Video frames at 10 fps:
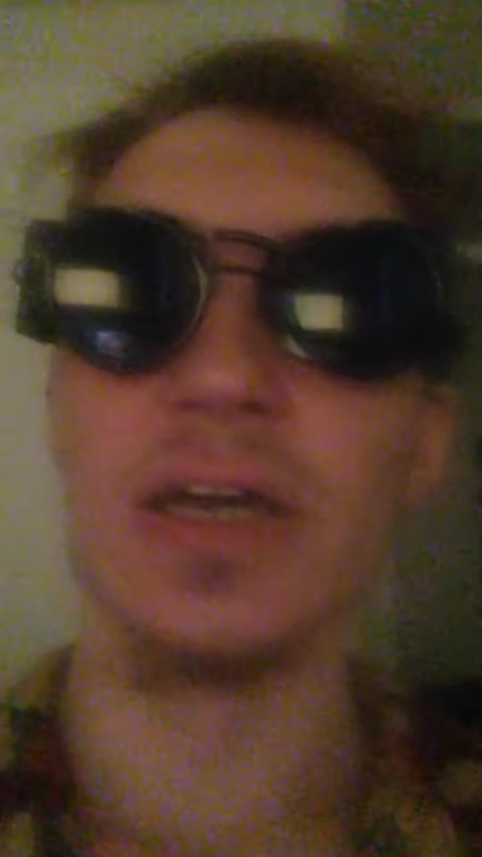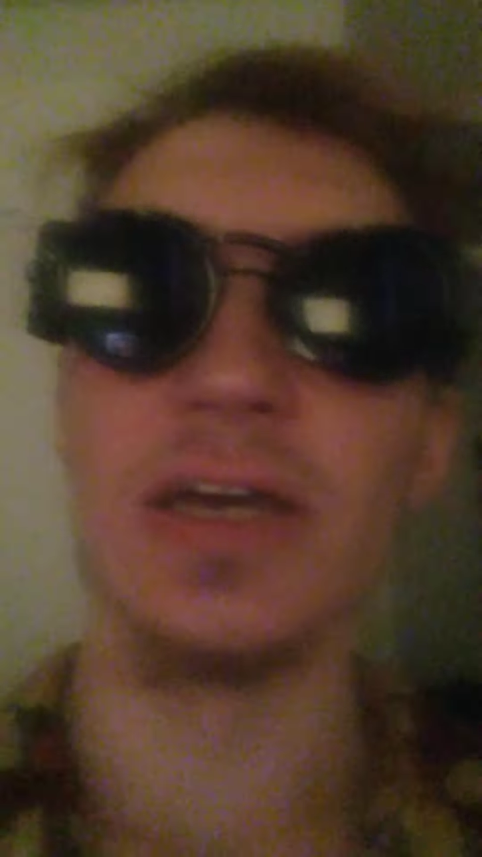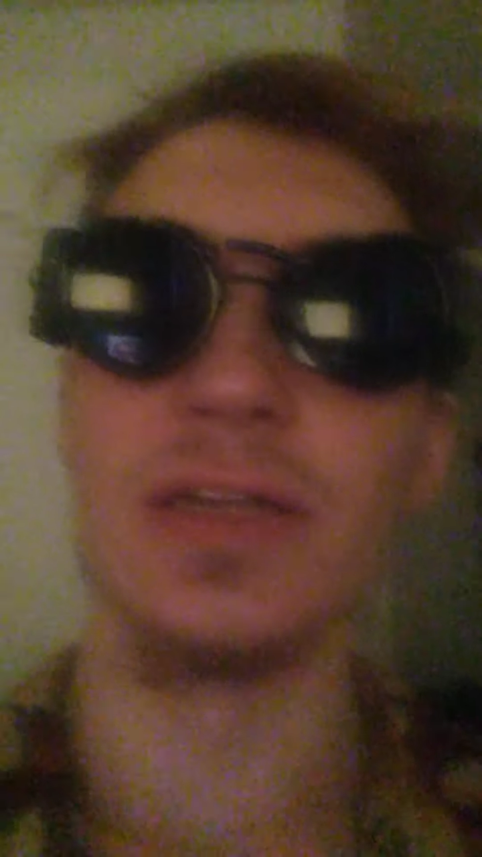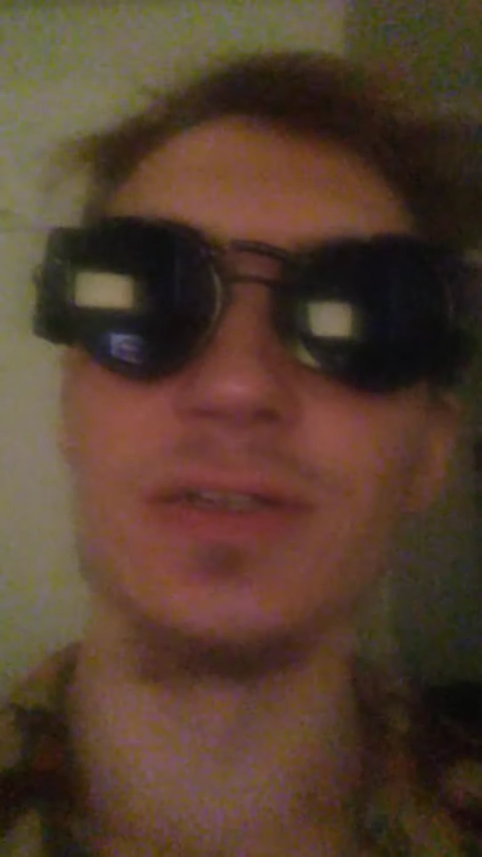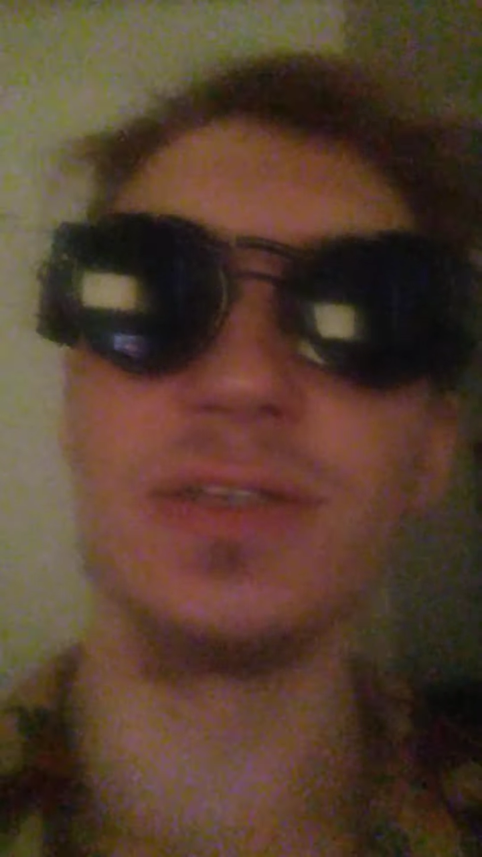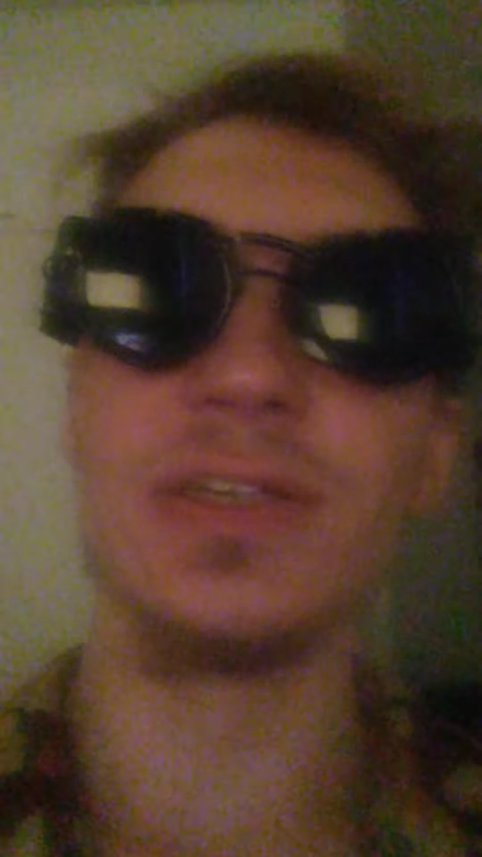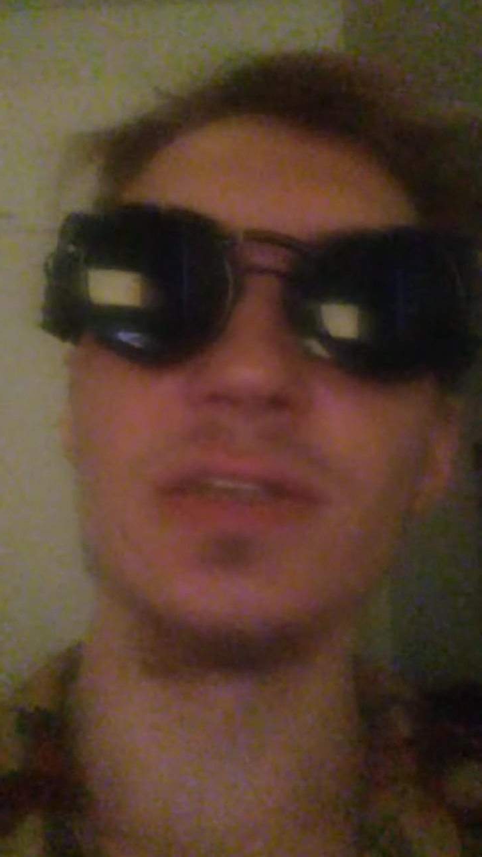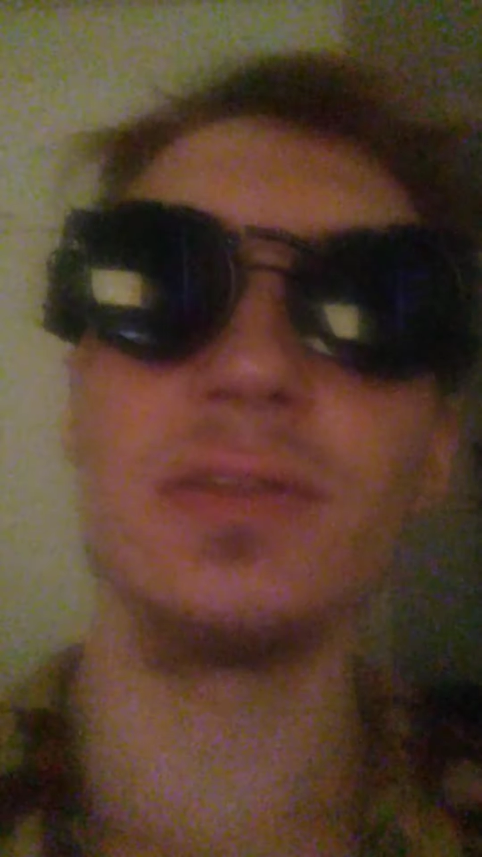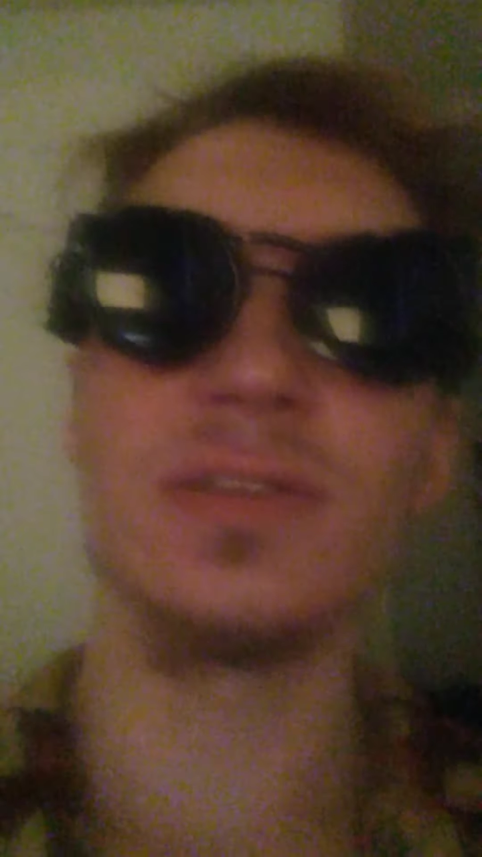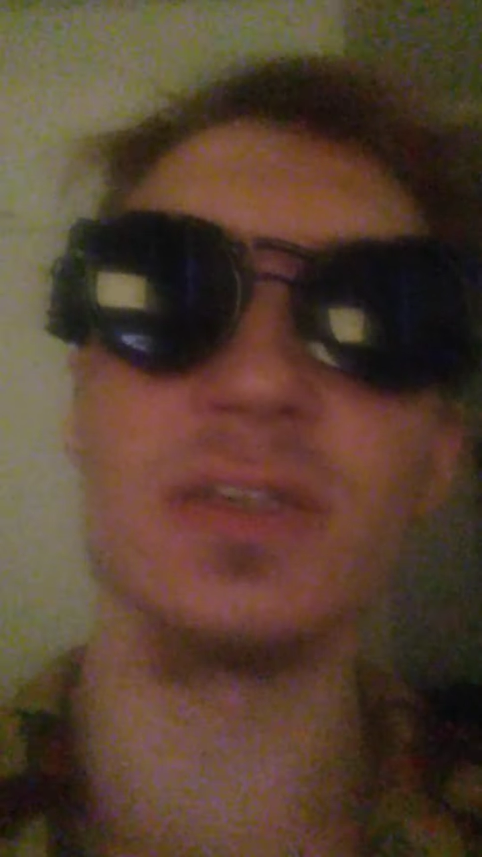And
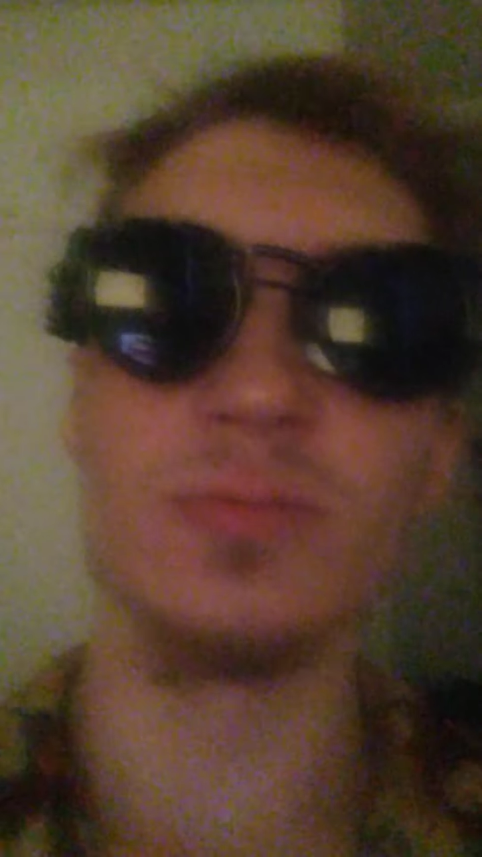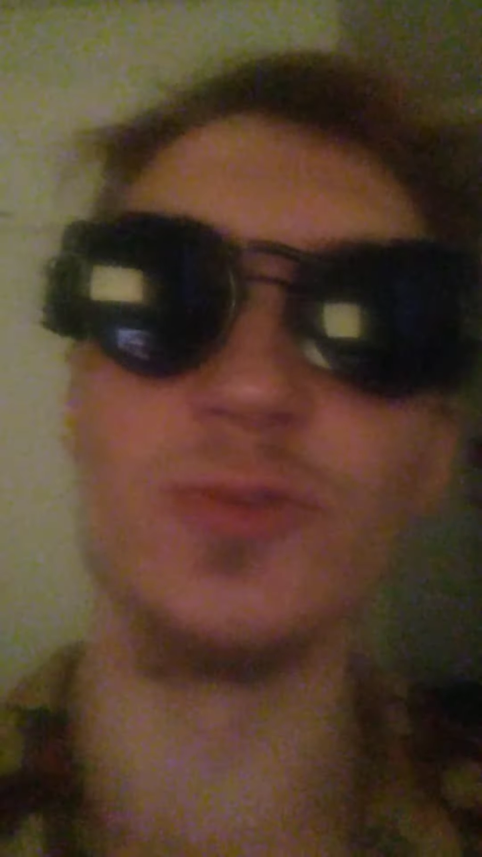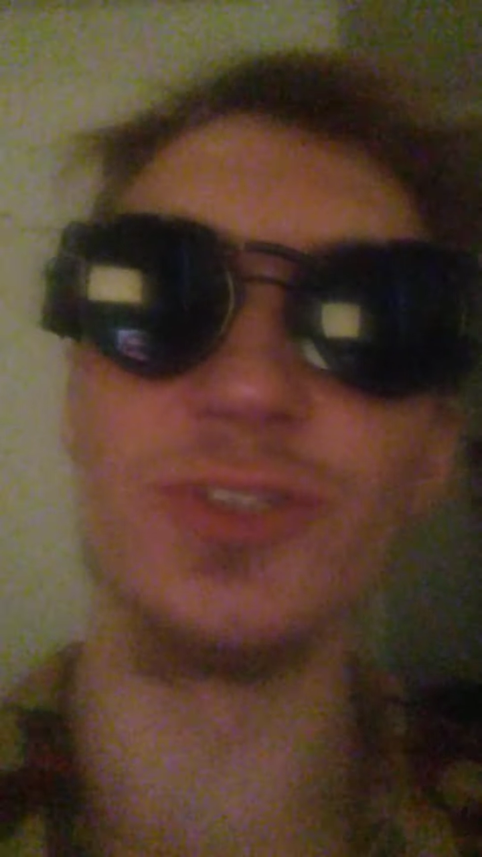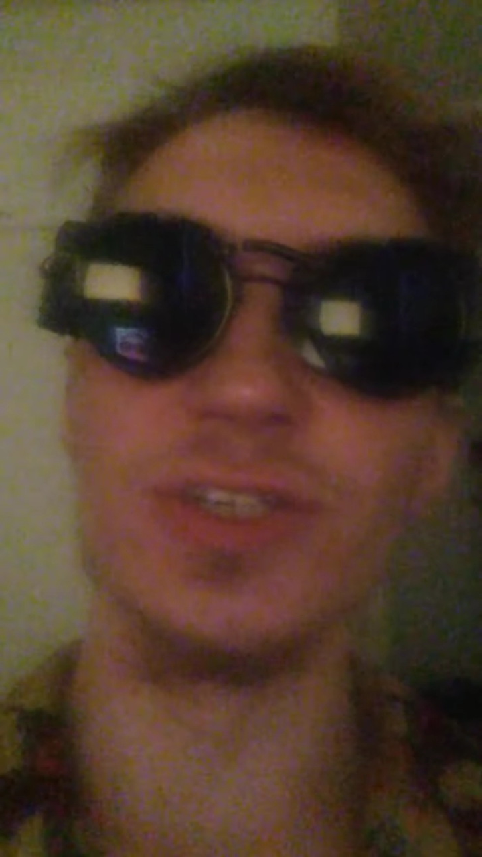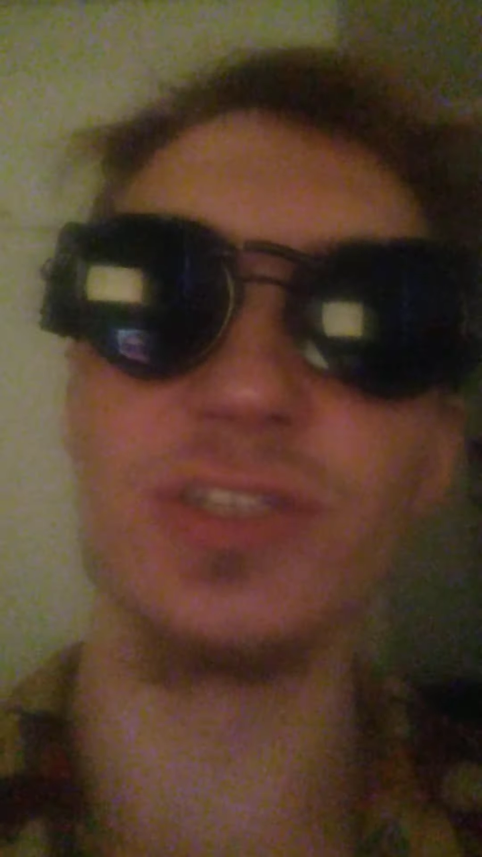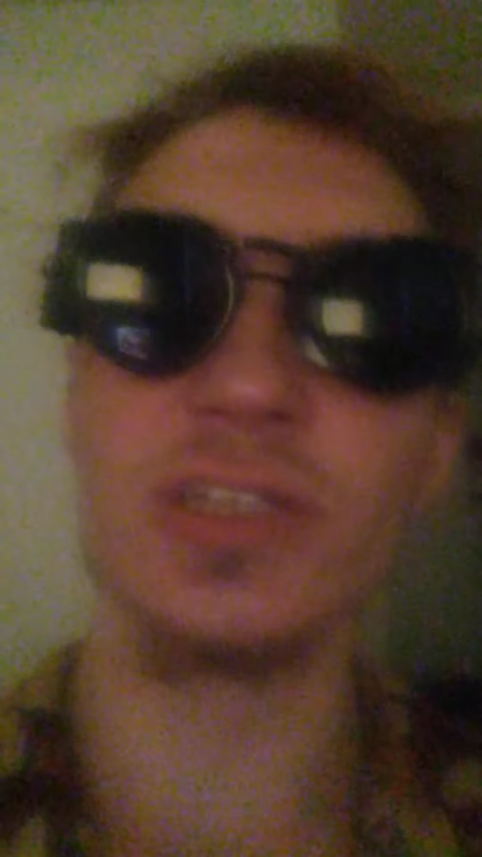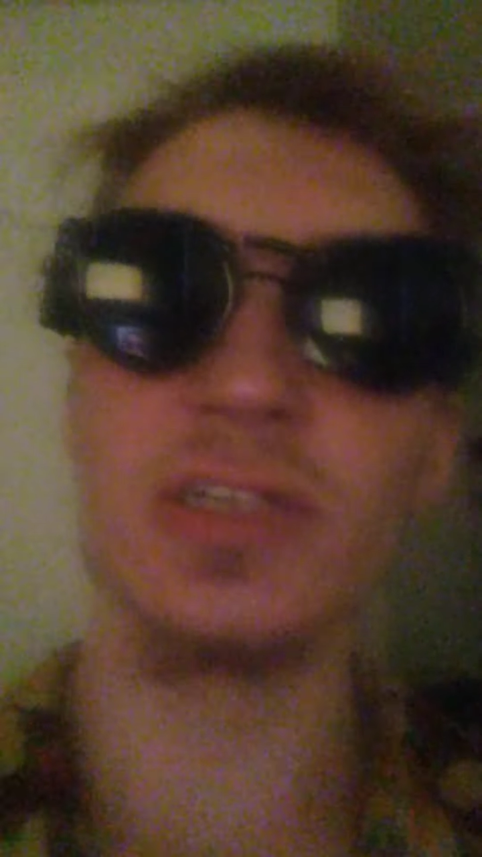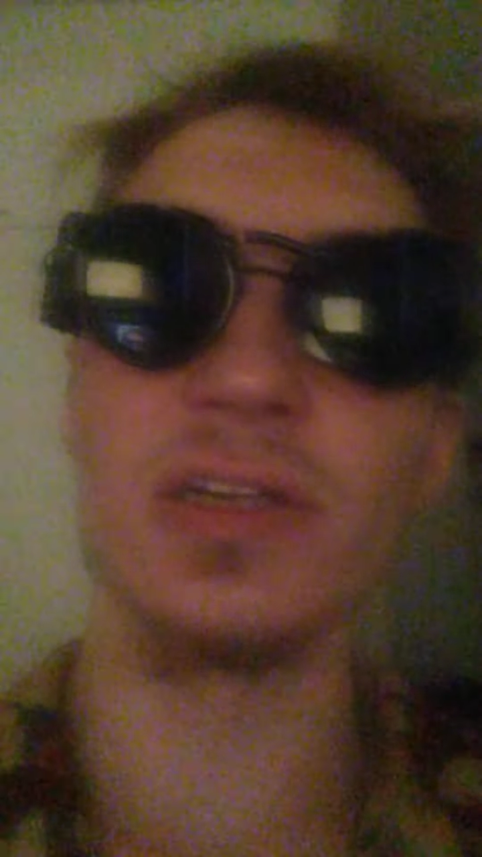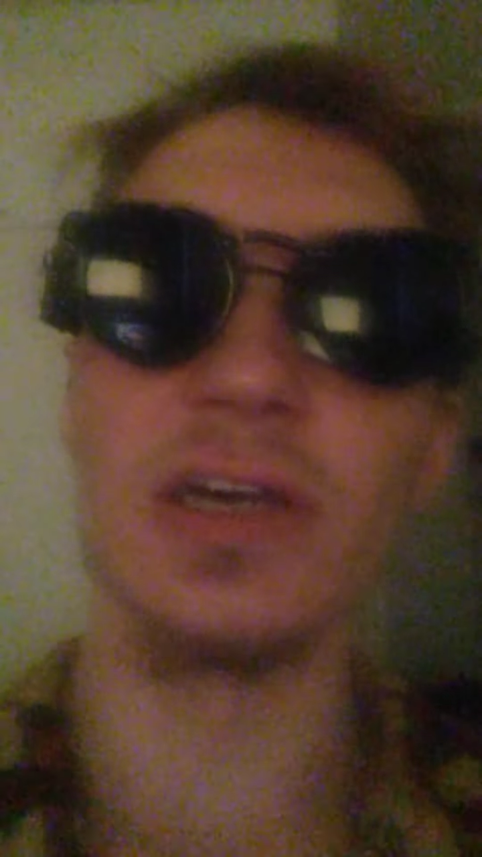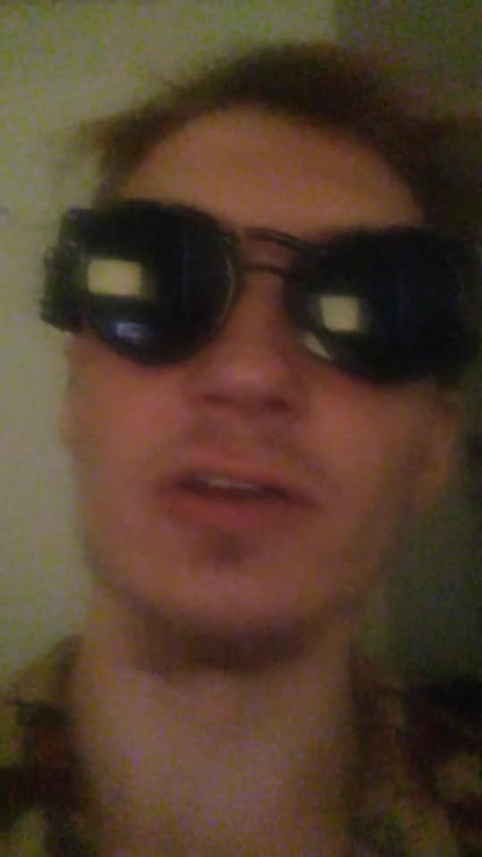he is a
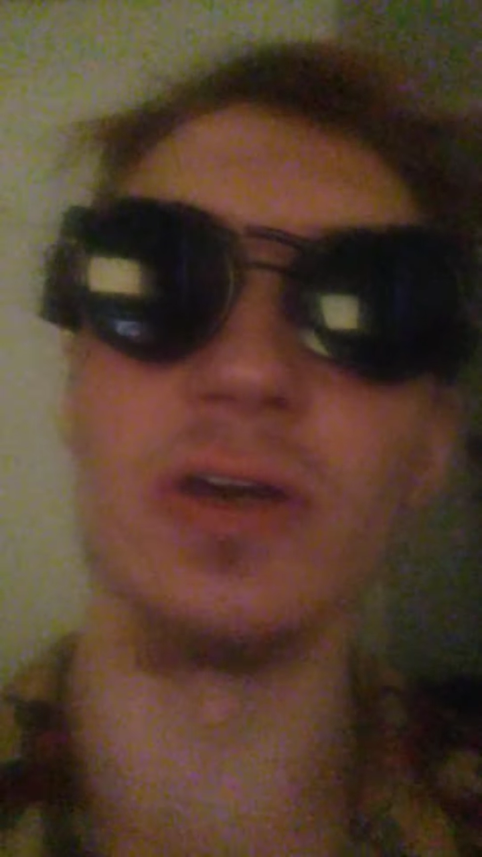musician and